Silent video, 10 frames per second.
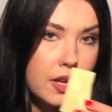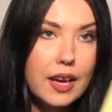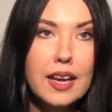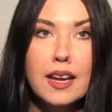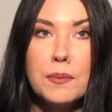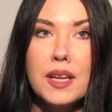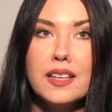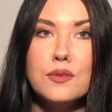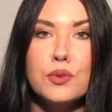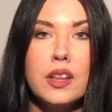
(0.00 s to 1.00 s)
And I mean,
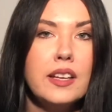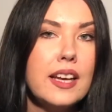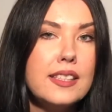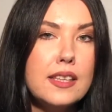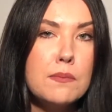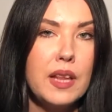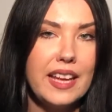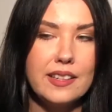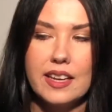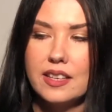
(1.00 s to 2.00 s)
it's really nicely
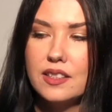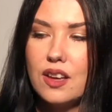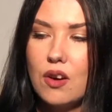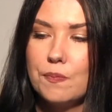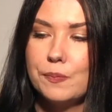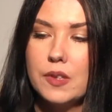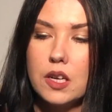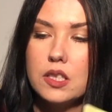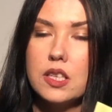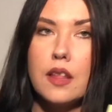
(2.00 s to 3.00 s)
blended. So
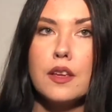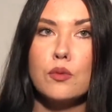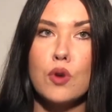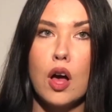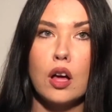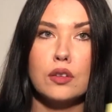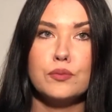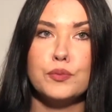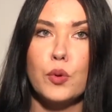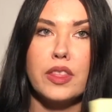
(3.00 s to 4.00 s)
there's nothing
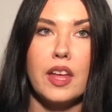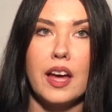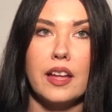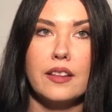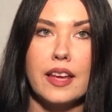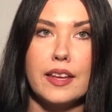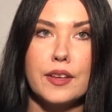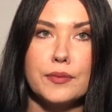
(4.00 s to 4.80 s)
wrong with that. Like,